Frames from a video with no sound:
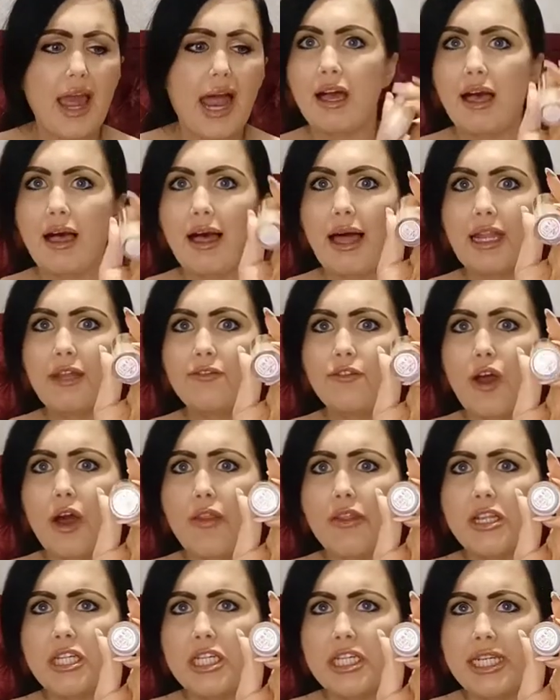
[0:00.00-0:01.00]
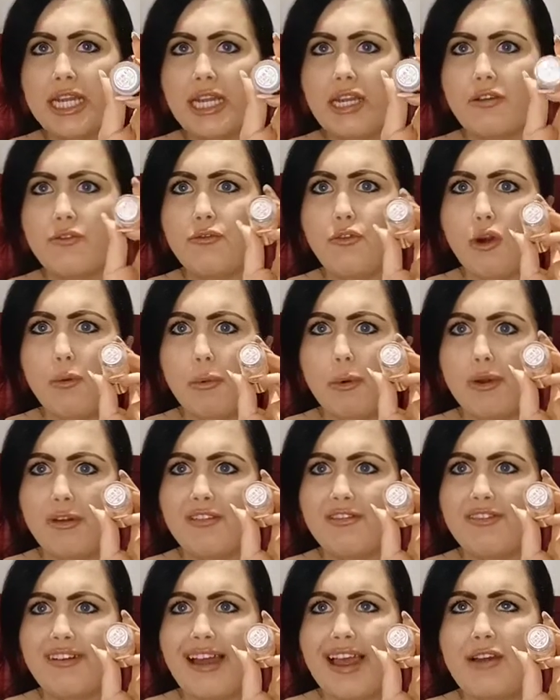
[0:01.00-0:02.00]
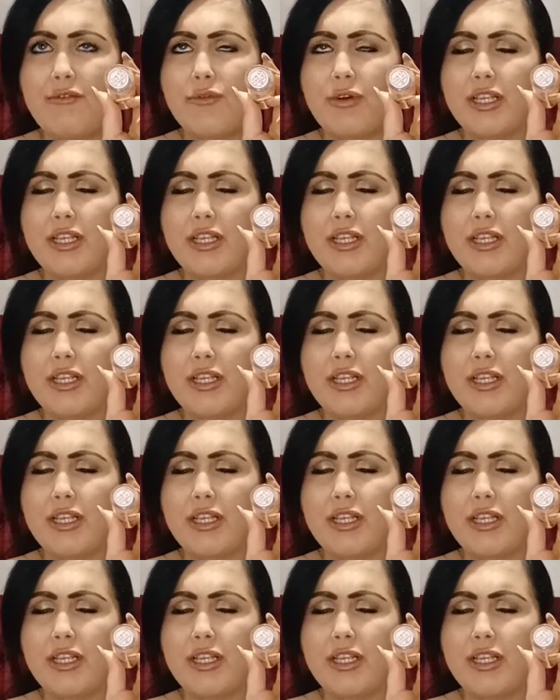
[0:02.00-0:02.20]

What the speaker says: And I've got the shade 4.5,